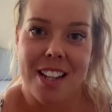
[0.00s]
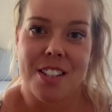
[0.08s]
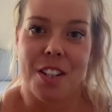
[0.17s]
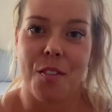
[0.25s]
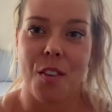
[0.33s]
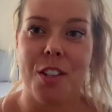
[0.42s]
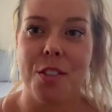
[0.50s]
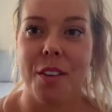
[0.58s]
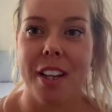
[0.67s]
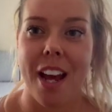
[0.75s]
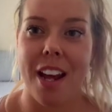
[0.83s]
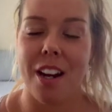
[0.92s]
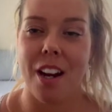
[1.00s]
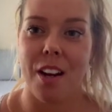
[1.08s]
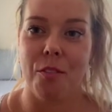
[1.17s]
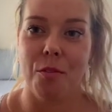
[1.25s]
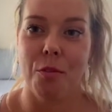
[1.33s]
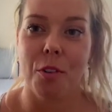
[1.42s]
So the first one that
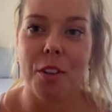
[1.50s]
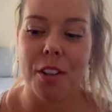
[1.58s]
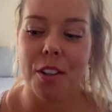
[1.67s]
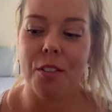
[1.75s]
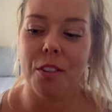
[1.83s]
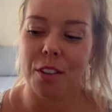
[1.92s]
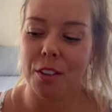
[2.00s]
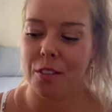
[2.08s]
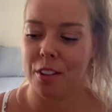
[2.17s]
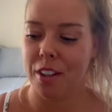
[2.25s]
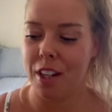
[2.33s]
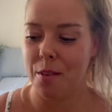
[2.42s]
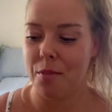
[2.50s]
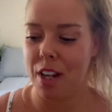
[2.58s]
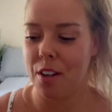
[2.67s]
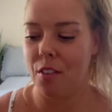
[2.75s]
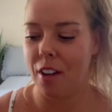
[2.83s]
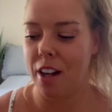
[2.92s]
I really am
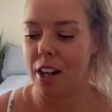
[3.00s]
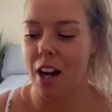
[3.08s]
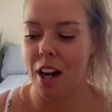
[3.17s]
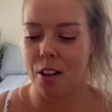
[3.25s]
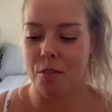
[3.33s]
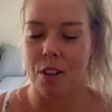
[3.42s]
thankful I got